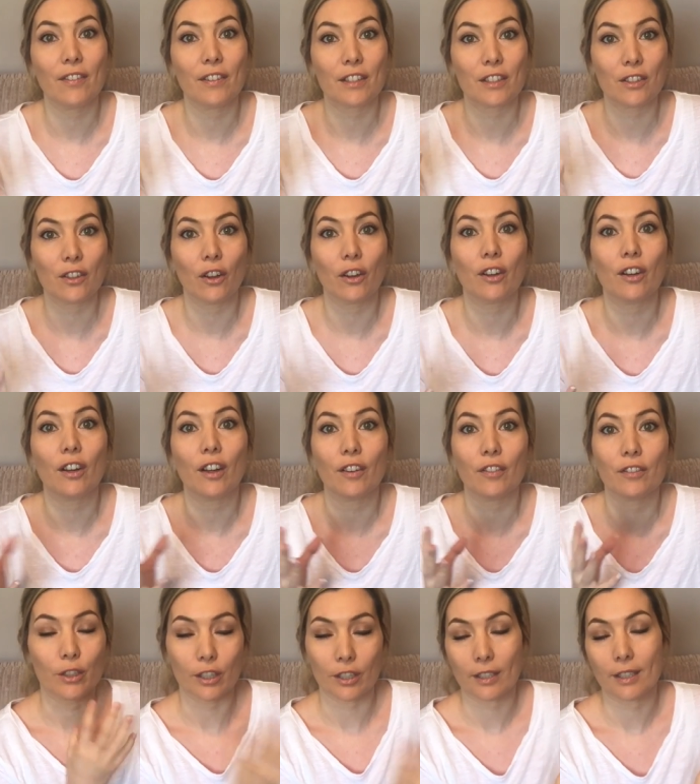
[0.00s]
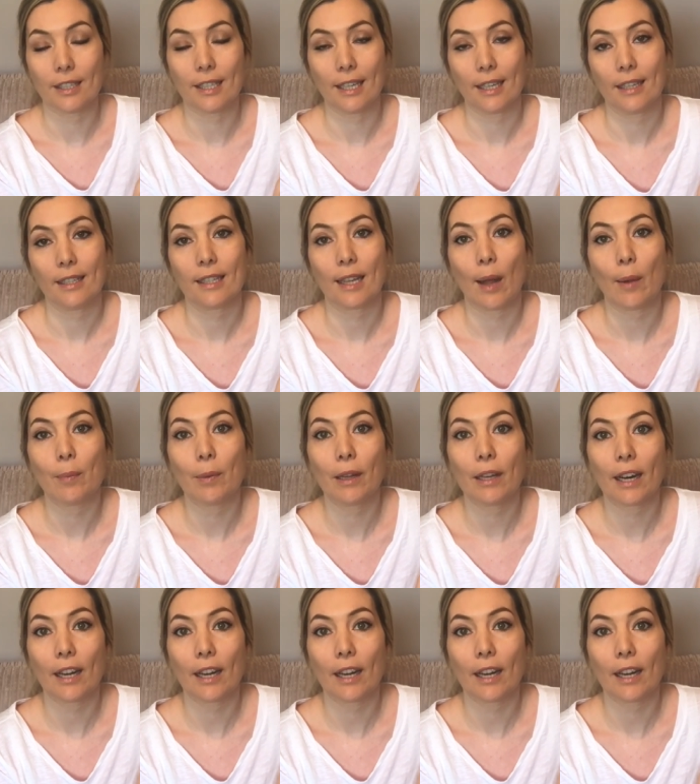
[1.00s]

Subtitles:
It's not enough just to take a tablet.